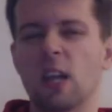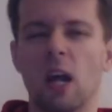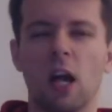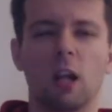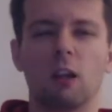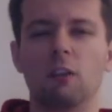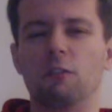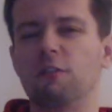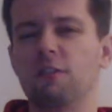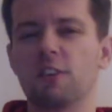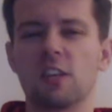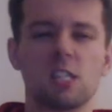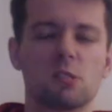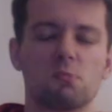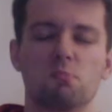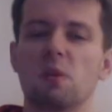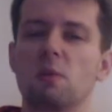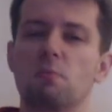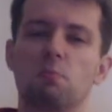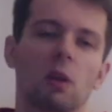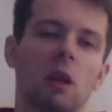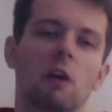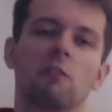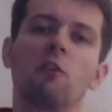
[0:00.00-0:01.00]
elf. His
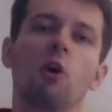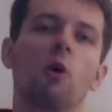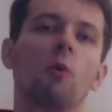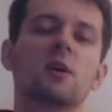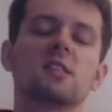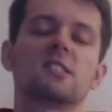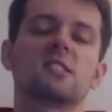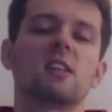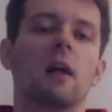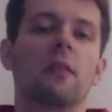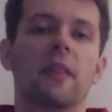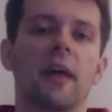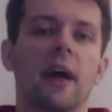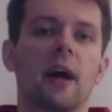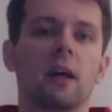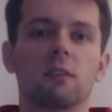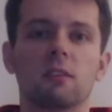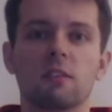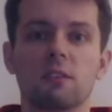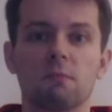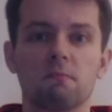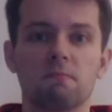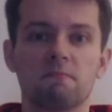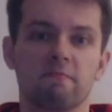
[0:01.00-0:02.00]
people have always done that.